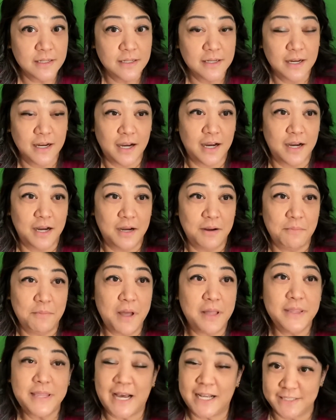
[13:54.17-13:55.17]

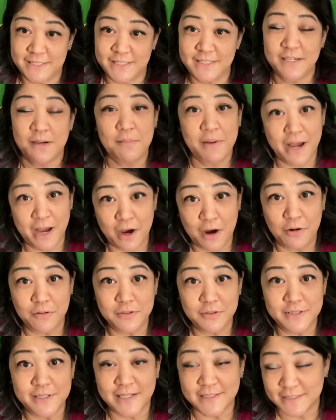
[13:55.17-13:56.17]
That's
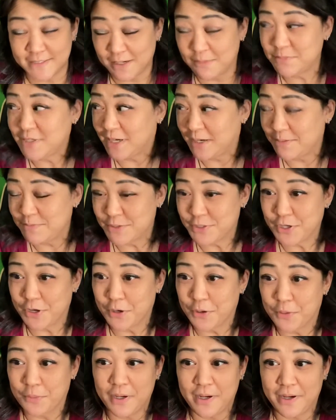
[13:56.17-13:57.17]
sometimes,
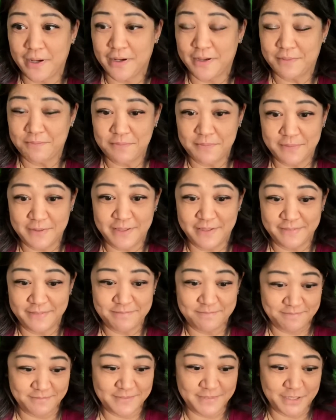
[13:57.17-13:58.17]
though,
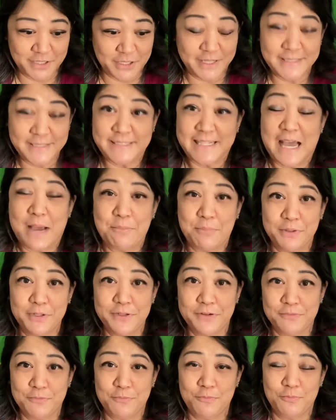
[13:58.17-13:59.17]
a good example
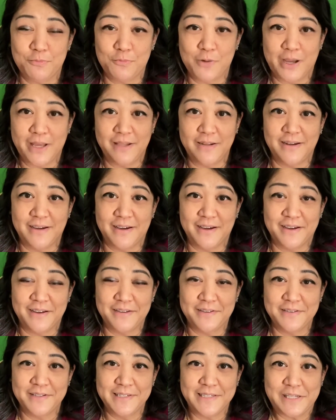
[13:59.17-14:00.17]
of when
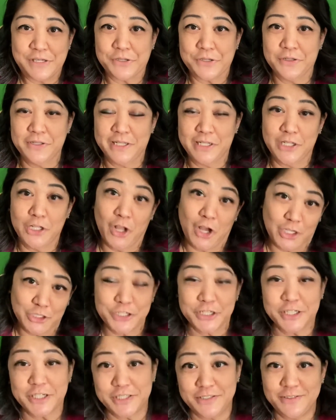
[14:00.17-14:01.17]
legal and
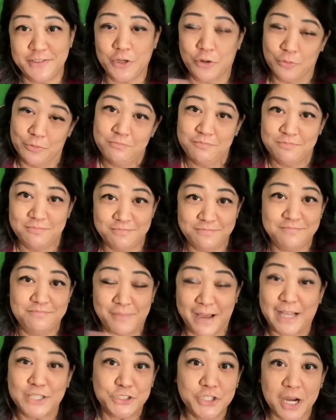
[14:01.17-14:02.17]
logic don't
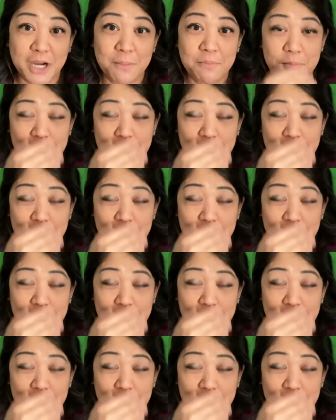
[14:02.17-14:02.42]
match up.